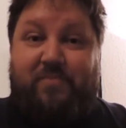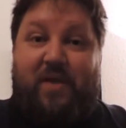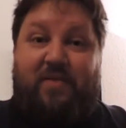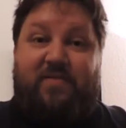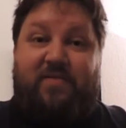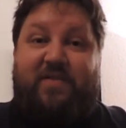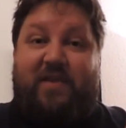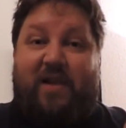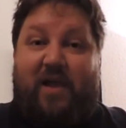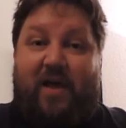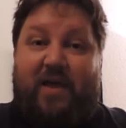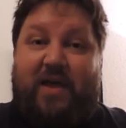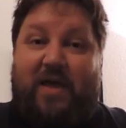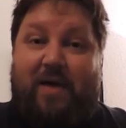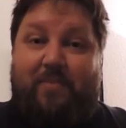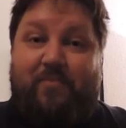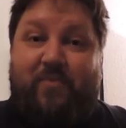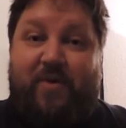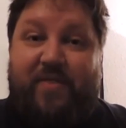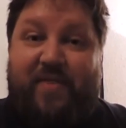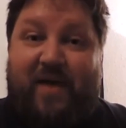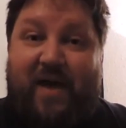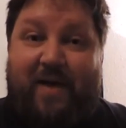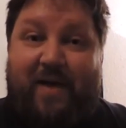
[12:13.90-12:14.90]
until I
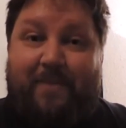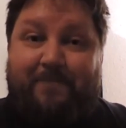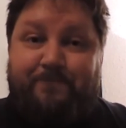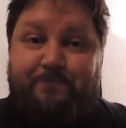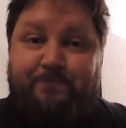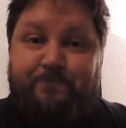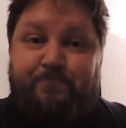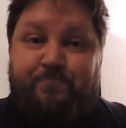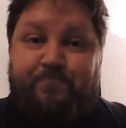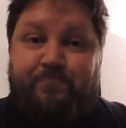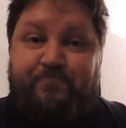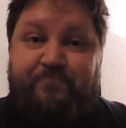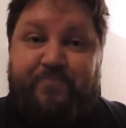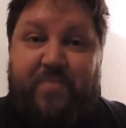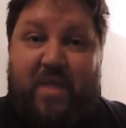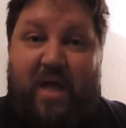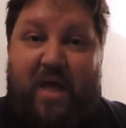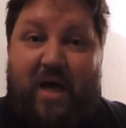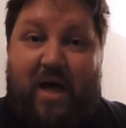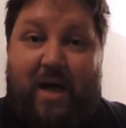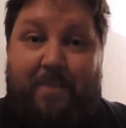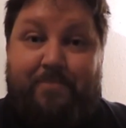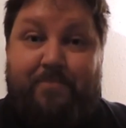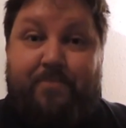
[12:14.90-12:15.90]
come with that,
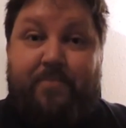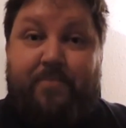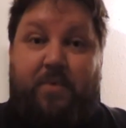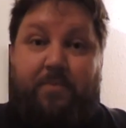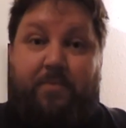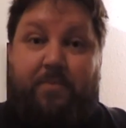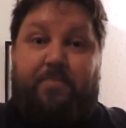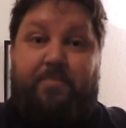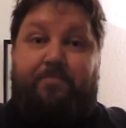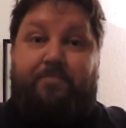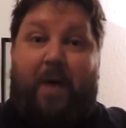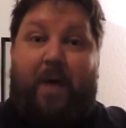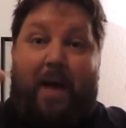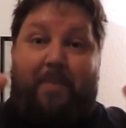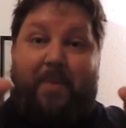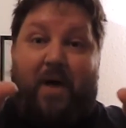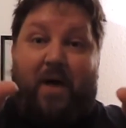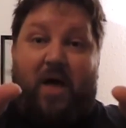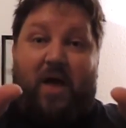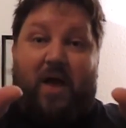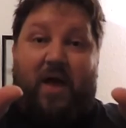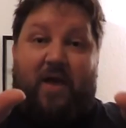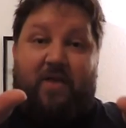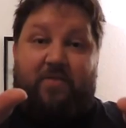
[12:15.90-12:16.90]
bye
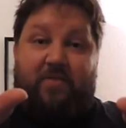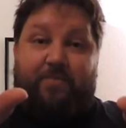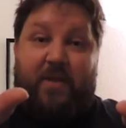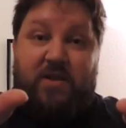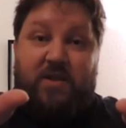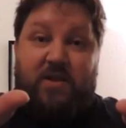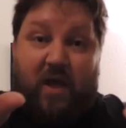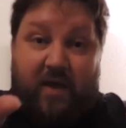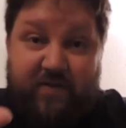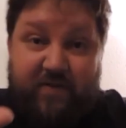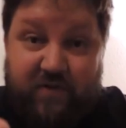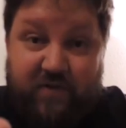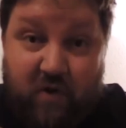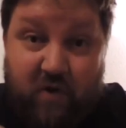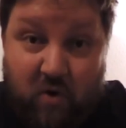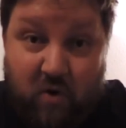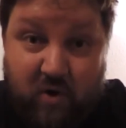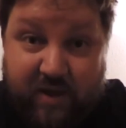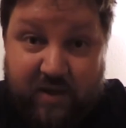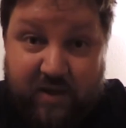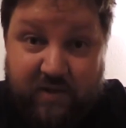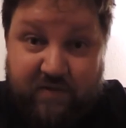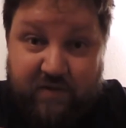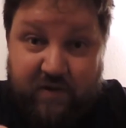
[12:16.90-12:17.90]
bye. It's been nice
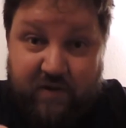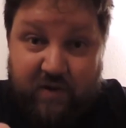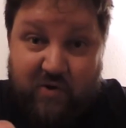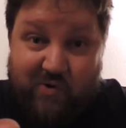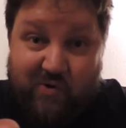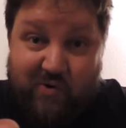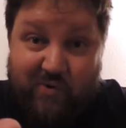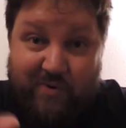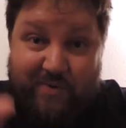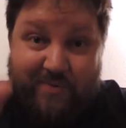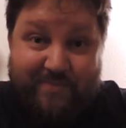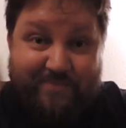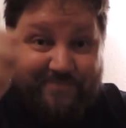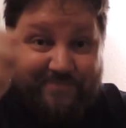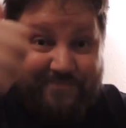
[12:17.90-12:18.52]
talking to you.